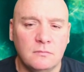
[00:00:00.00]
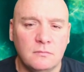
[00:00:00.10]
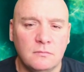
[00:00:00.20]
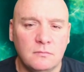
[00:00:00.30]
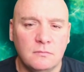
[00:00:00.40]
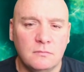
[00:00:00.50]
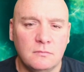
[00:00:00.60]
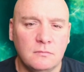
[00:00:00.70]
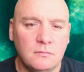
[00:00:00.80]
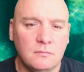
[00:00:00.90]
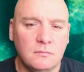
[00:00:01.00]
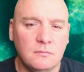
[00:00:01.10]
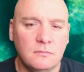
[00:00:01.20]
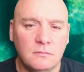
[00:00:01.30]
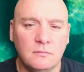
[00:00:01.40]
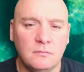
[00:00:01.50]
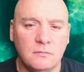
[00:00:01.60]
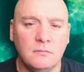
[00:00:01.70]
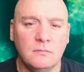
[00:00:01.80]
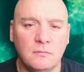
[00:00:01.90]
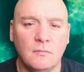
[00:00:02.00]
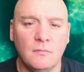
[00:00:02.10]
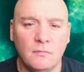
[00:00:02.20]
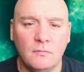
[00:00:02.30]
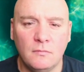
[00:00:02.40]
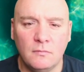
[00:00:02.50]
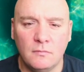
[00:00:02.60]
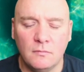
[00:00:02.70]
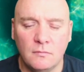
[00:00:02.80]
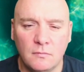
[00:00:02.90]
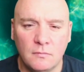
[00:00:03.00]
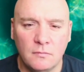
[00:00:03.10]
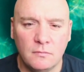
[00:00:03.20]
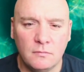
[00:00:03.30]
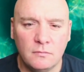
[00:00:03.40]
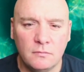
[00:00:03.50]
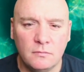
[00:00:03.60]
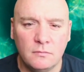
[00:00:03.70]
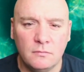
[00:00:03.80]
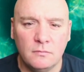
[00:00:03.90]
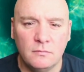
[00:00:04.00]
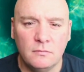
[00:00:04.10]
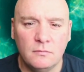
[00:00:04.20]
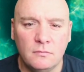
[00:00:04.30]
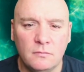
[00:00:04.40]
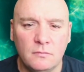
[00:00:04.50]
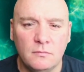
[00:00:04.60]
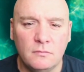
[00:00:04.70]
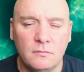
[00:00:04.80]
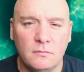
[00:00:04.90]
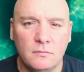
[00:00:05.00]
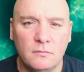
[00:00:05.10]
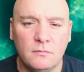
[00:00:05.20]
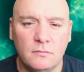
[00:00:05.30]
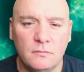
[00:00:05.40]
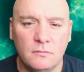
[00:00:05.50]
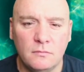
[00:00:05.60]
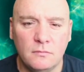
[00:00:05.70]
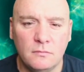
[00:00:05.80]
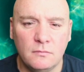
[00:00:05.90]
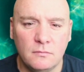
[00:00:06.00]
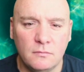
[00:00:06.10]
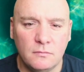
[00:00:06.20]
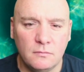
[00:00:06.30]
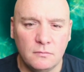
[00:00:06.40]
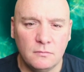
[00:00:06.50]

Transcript: (not speaking)